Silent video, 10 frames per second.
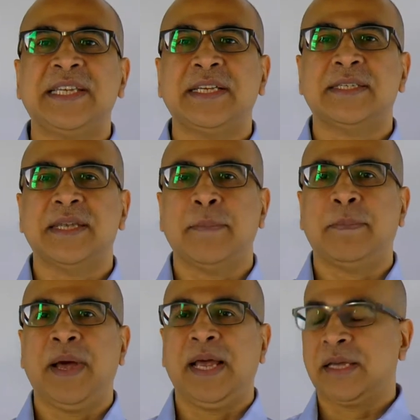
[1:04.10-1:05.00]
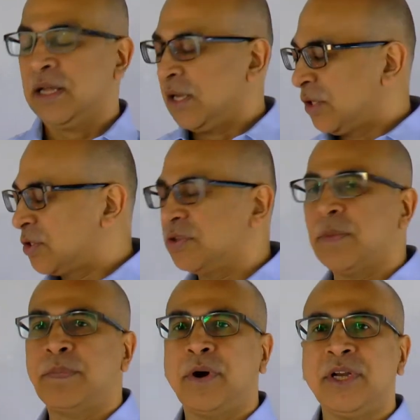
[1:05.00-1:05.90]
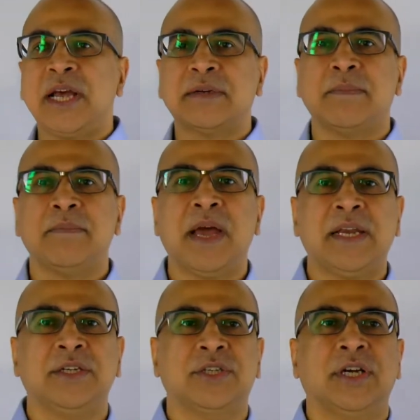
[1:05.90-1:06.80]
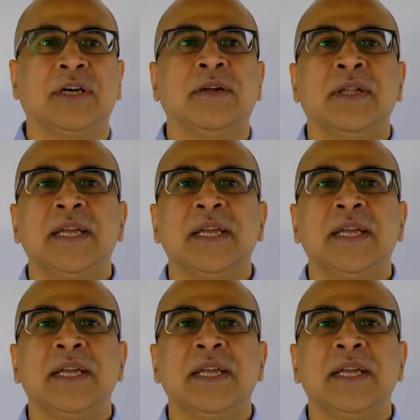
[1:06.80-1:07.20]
take a step back. So the product manager